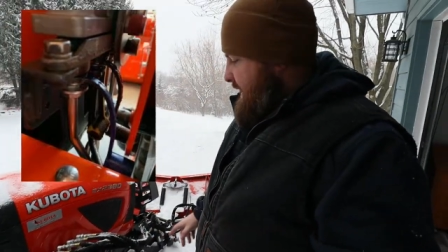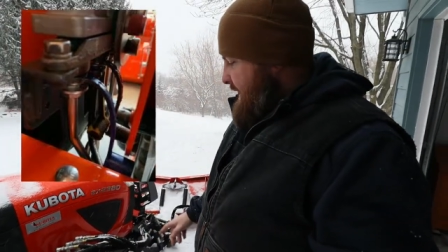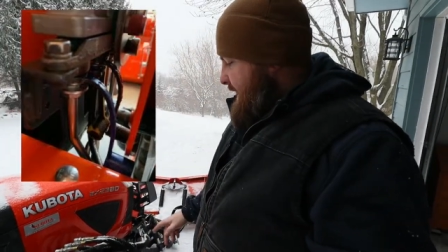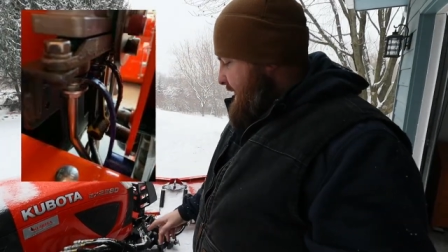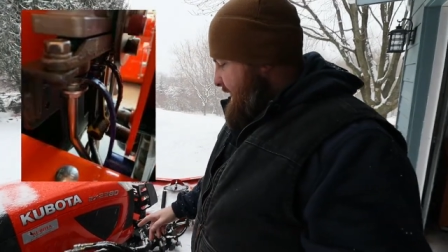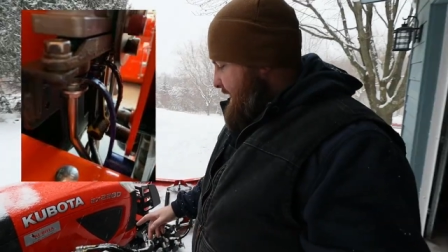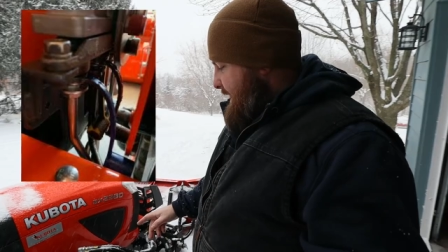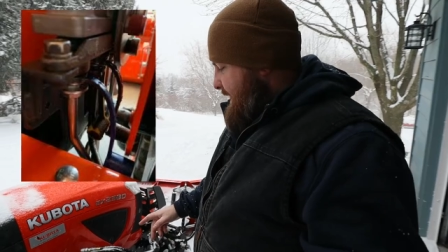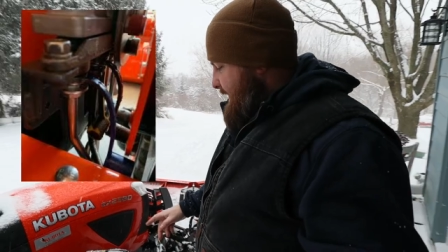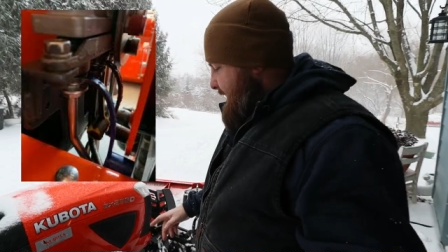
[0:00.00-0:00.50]

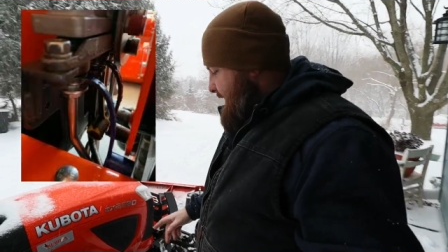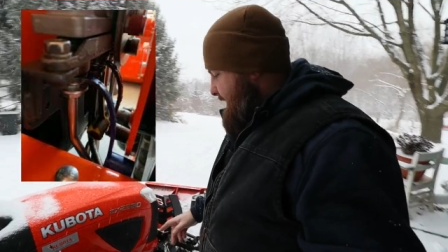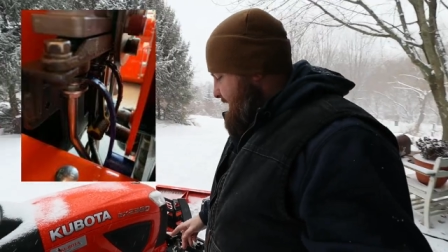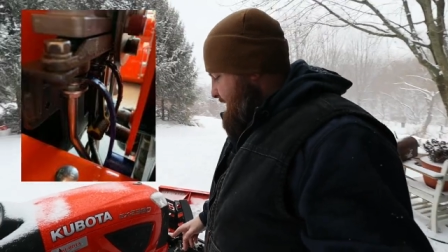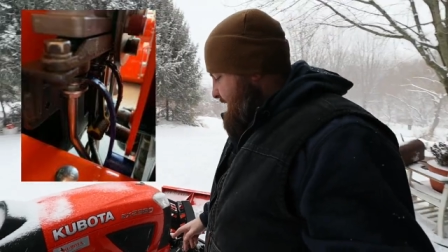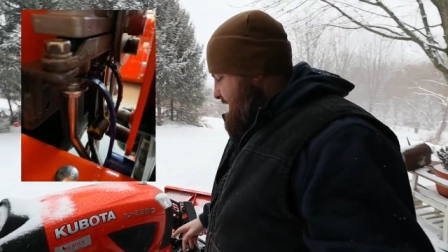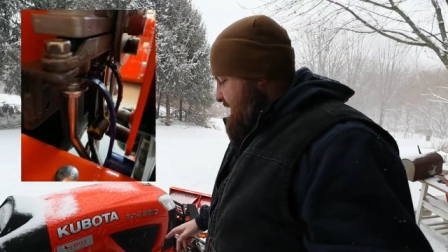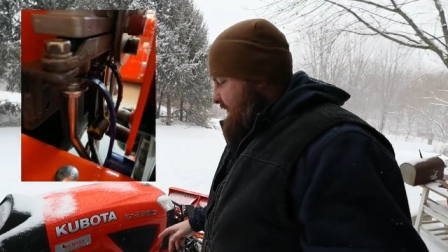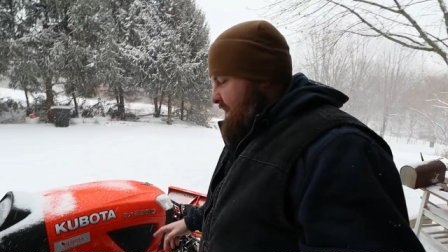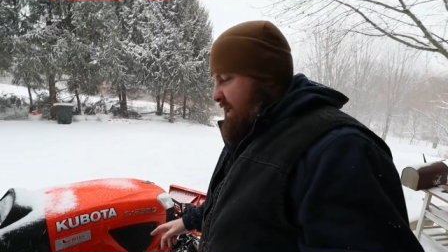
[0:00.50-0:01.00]

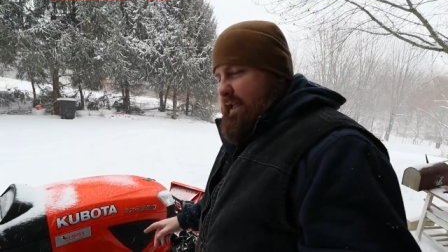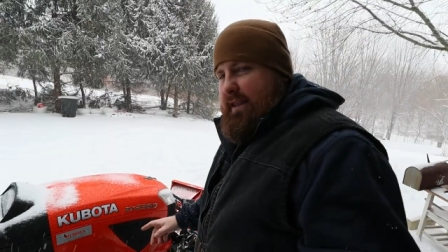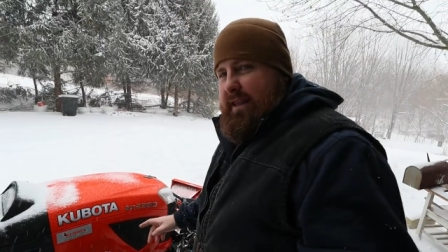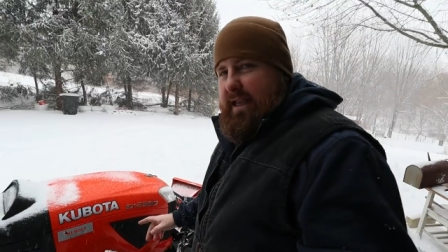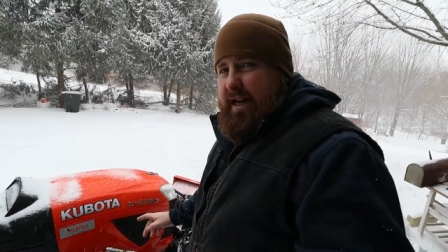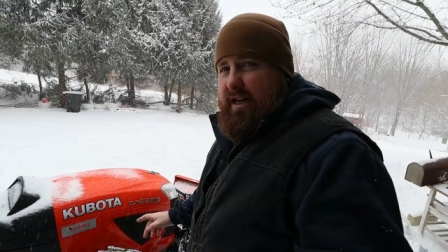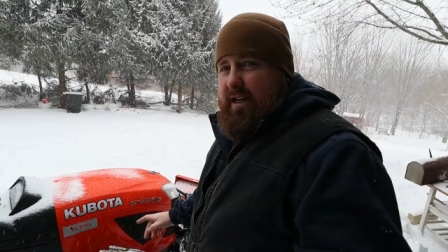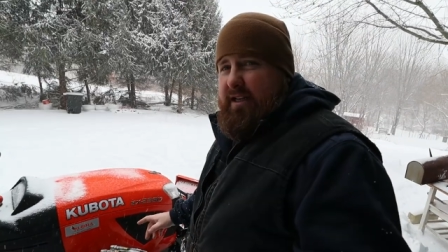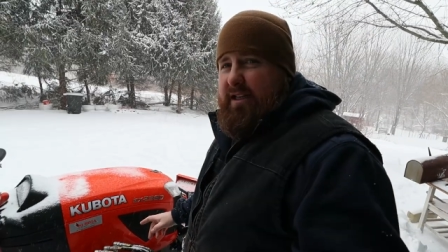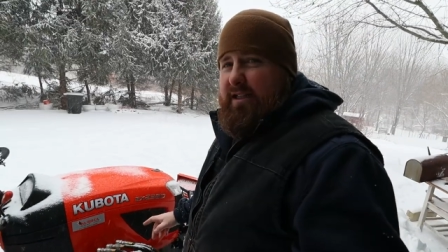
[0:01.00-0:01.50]
and
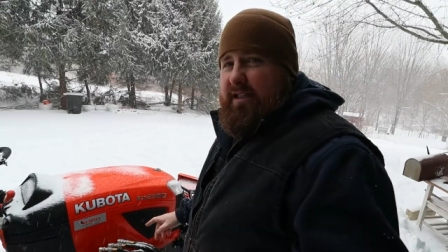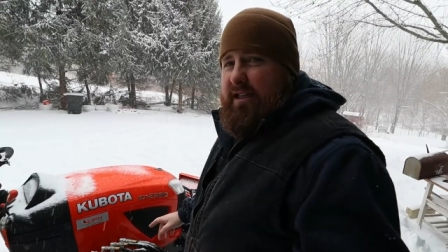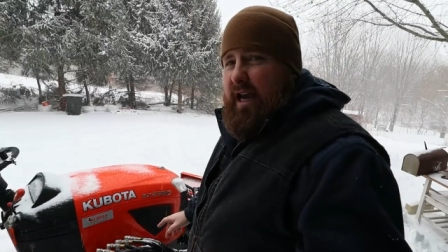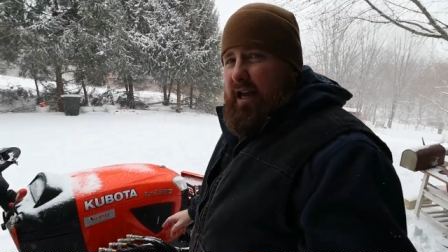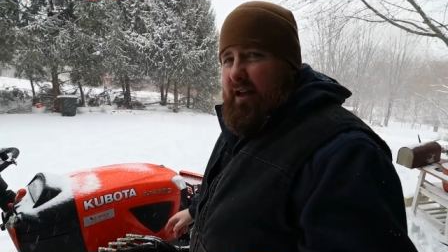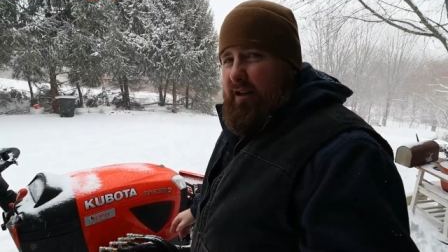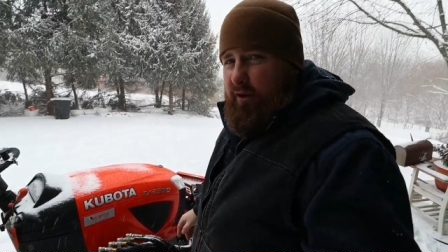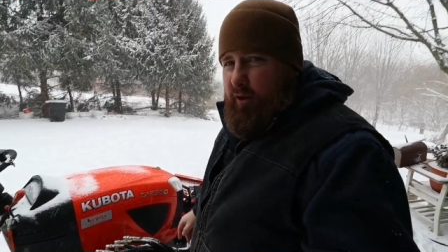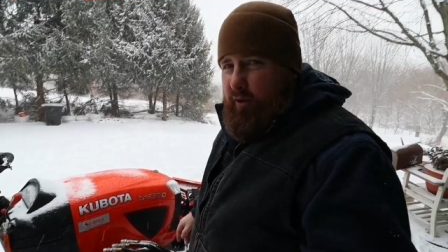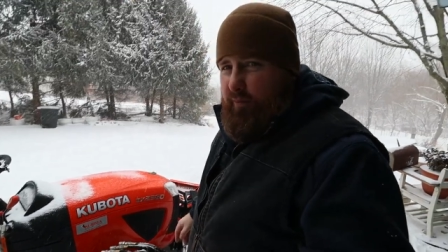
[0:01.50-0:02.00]
then it just
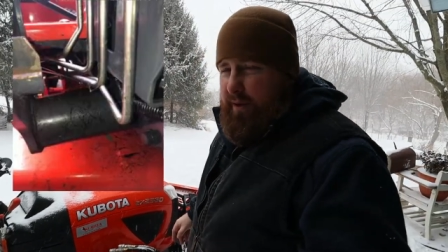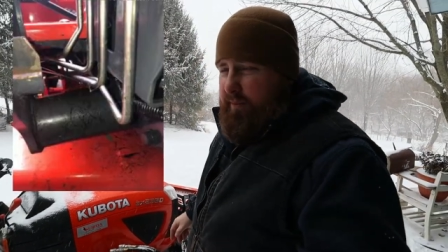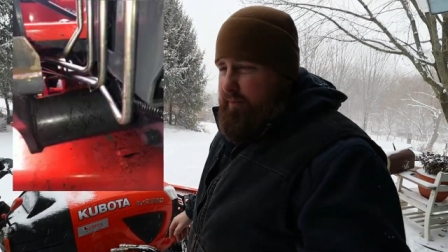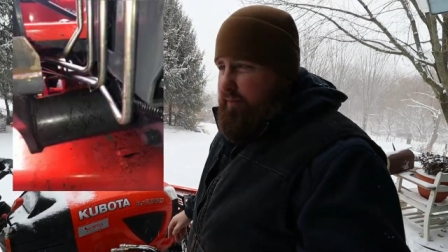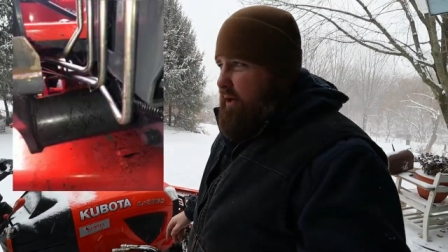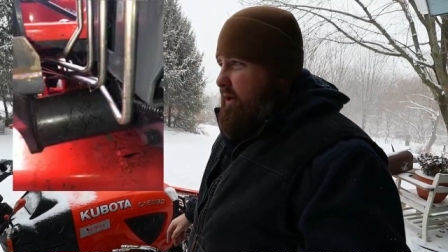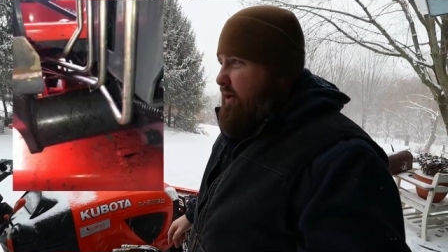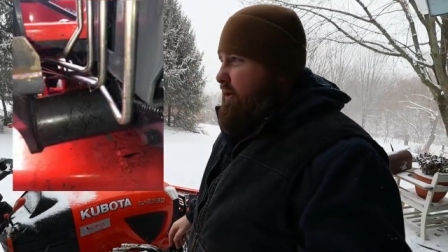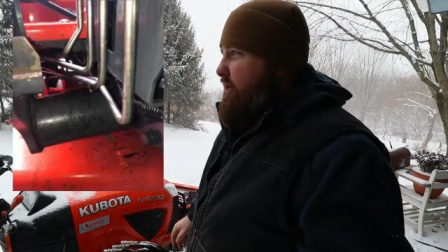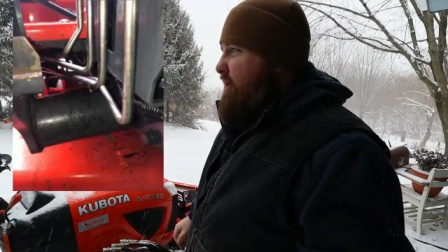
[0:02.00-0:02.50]
got a little bit
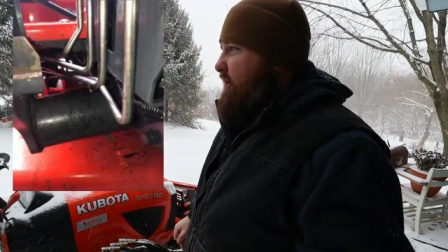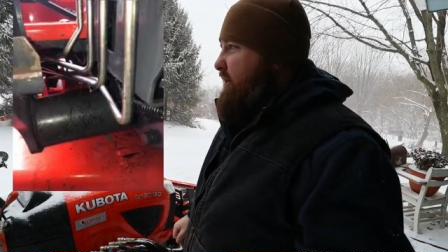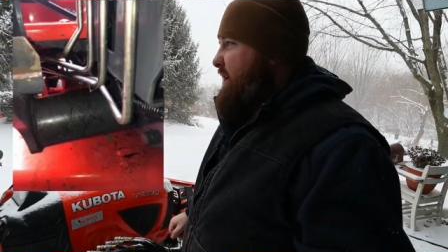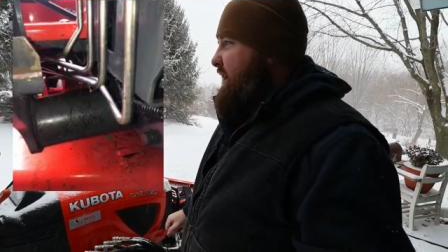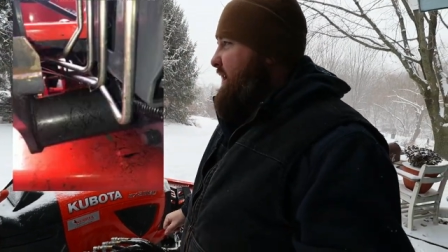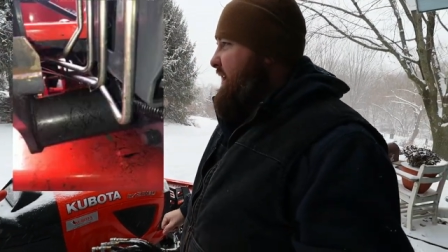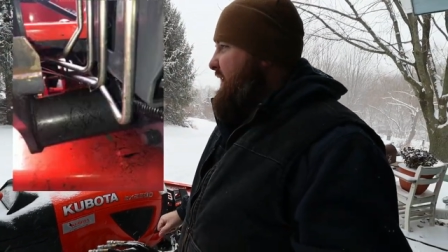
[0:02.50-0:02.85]
bigger,